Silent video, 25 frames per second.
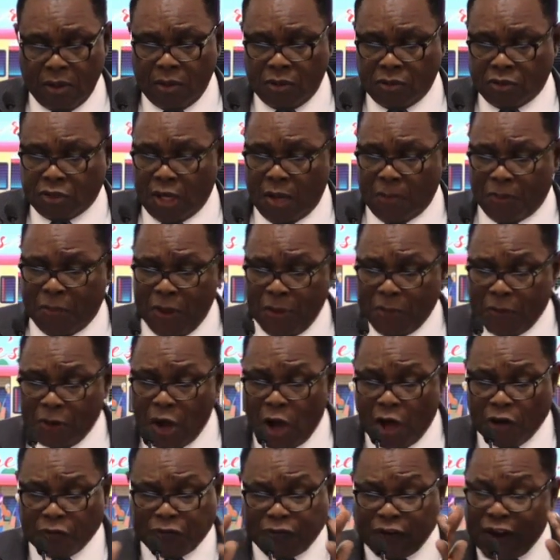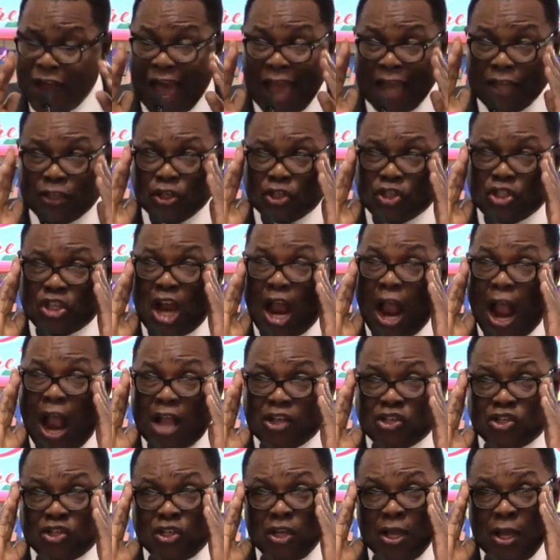Some people don't fly to
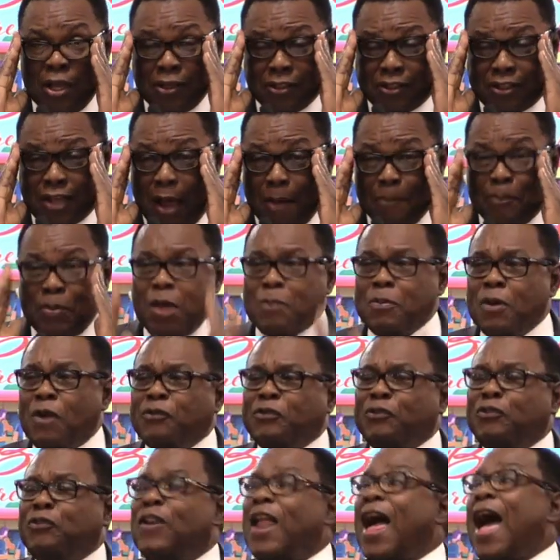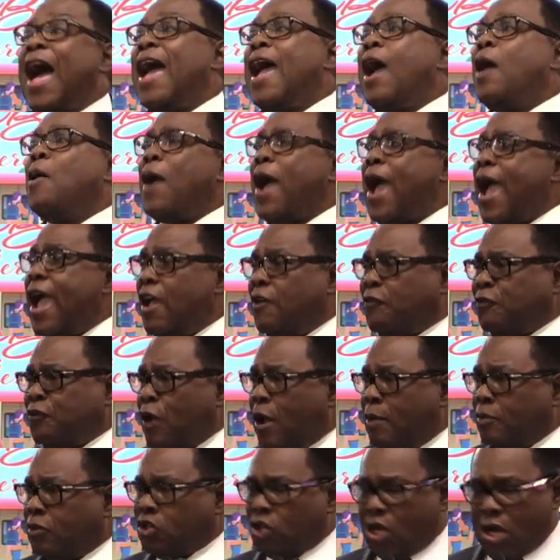church. Some people fly away
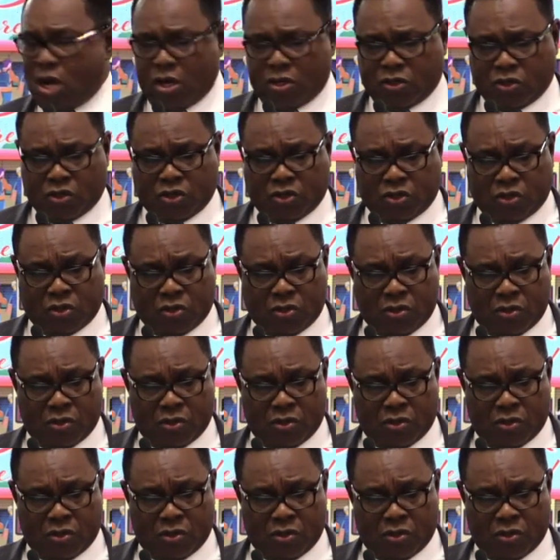from church.